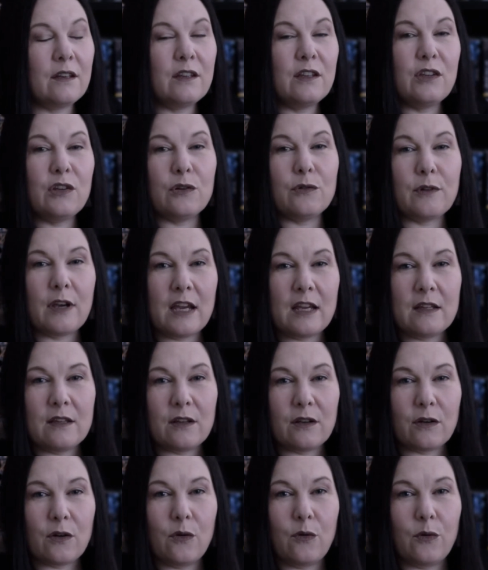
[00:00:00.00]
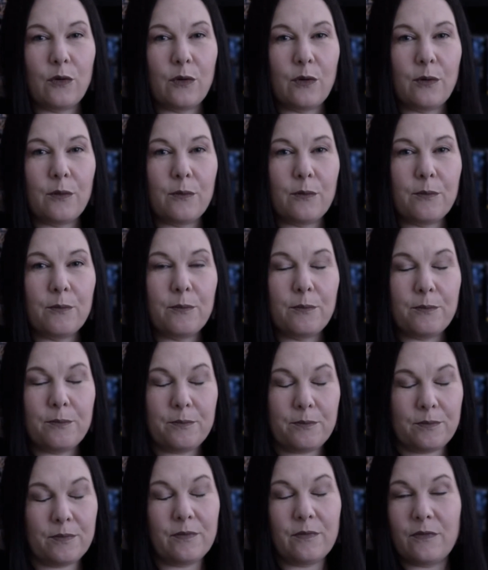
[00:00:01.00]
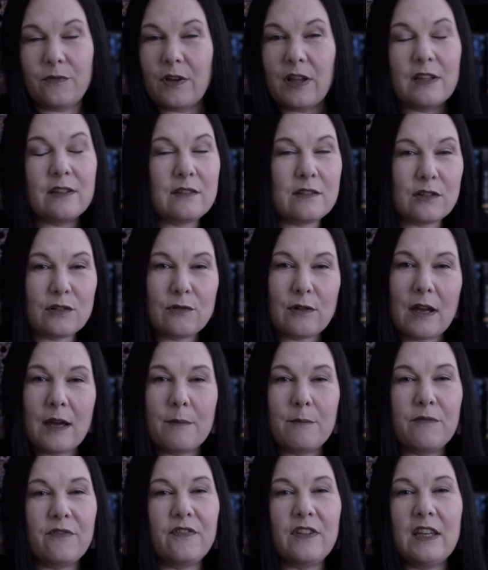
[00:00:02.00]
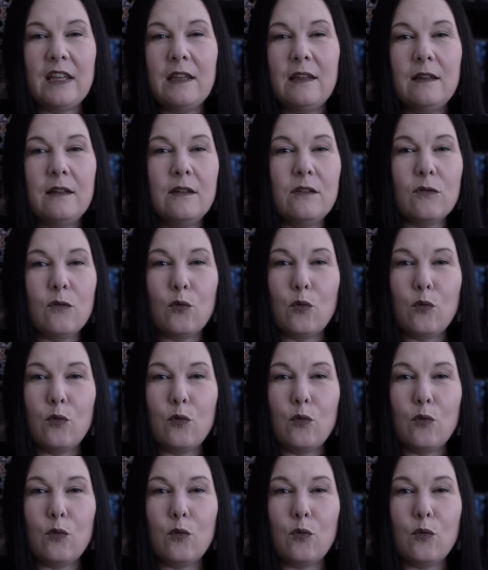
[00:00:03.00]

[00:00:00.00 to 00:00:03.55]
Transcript: curate their own Instagram feeds